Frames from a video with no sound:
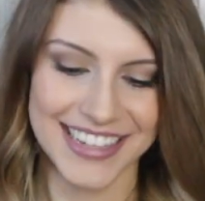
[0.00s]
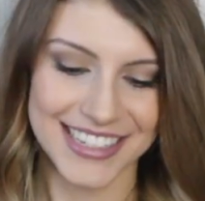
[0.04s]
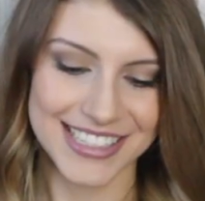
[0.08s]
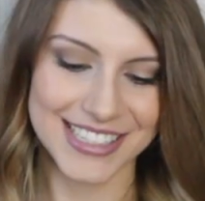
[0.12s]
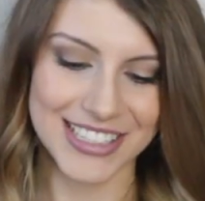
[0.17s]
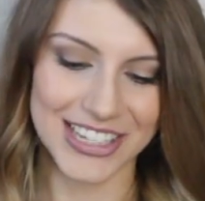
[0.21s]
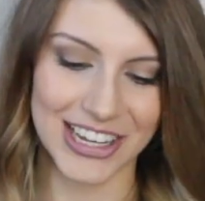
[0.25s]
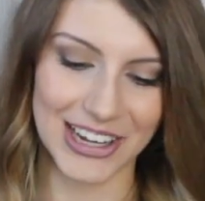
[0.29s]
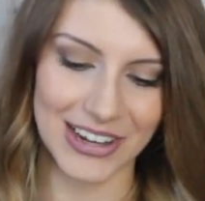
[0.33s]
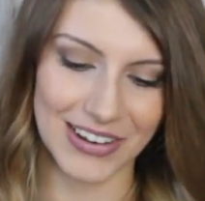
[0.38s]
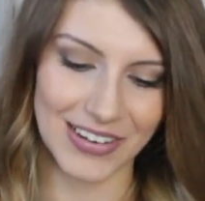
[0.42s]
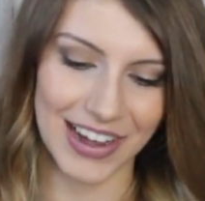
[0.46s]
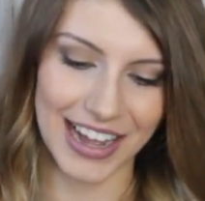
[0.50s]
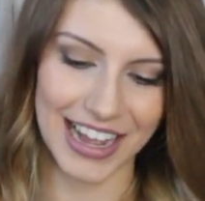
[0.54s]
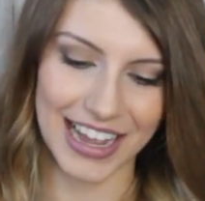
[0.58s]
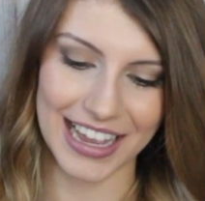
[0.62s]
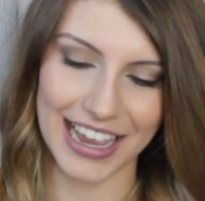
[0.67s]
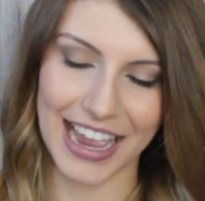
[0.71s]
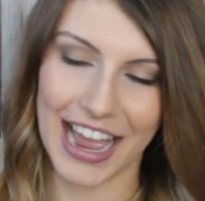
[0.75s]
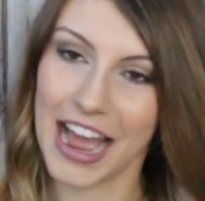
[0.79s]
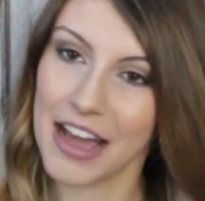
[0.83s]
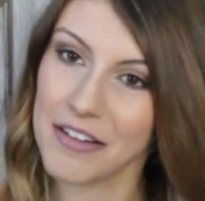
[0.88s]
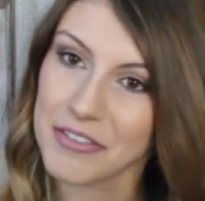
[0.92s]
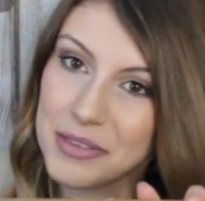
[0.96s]
So
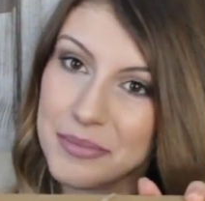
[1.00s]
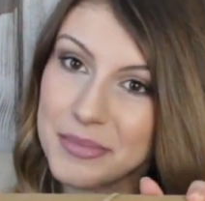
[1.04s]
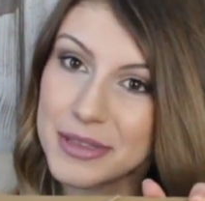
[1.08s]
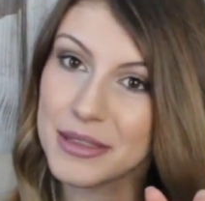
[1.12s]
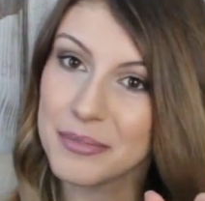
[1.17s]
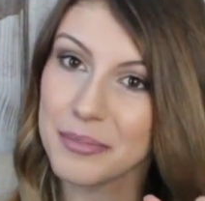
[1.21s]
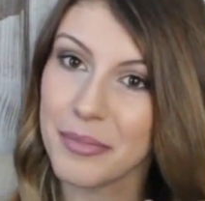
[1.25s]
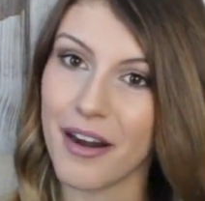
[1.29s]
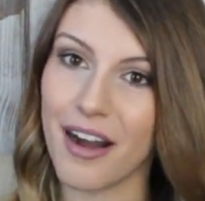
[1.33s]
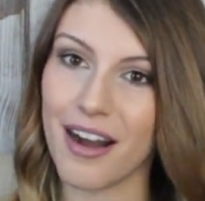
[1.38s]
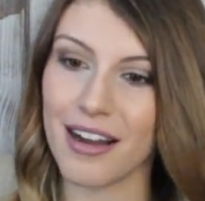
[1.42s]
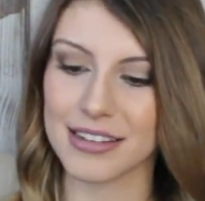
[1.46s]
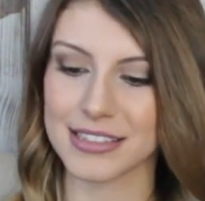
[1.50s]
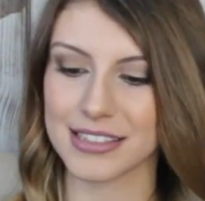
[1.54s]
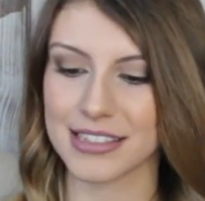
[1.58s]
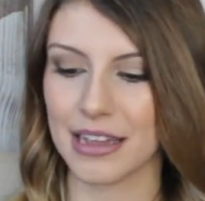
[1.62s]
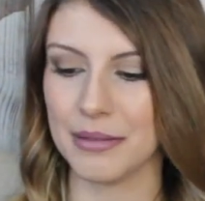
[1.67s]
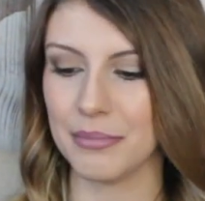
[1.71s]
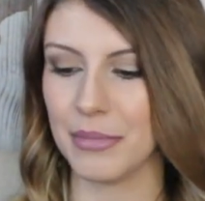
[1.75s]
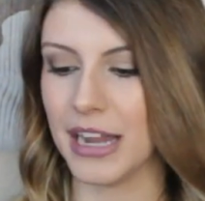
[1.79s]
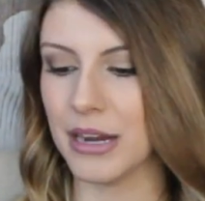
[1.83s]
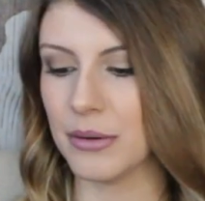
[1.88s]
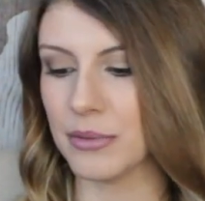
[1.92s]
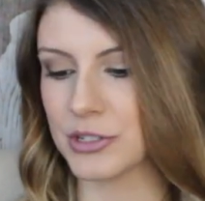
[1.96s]
I have them in the box.
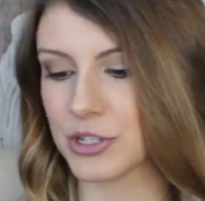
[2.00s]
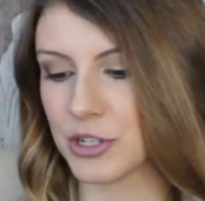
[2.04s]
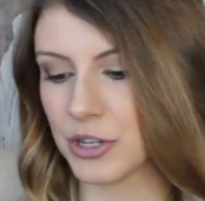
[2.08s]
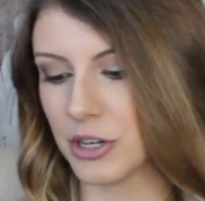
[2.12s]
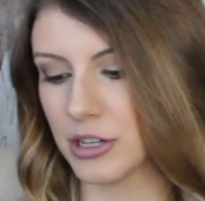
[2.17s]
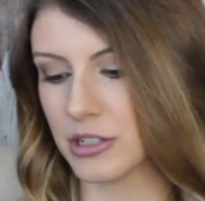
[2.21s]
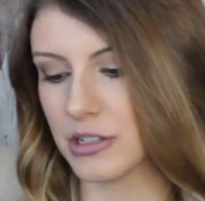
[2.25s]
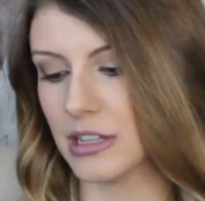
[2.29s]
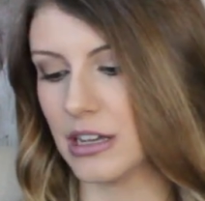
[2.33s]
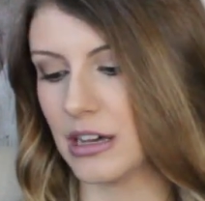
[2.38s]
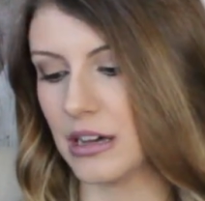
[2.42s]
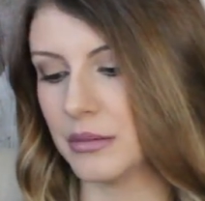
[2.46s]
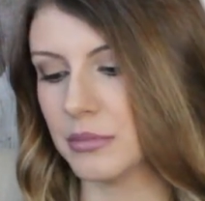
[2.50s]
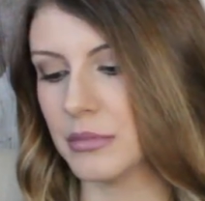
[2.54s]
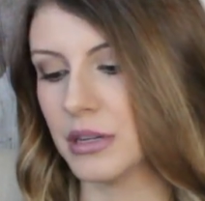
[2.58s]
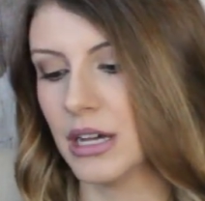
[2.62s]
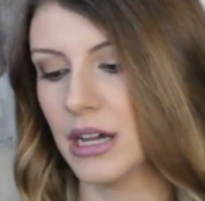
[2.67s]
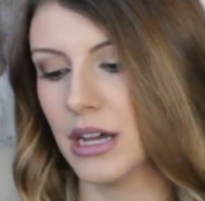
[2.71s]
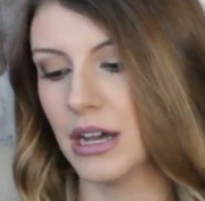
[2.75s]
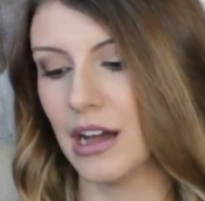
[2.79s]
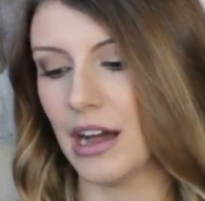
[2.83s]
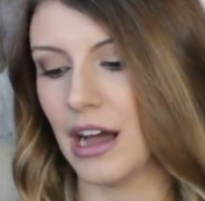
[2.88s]
I might return them.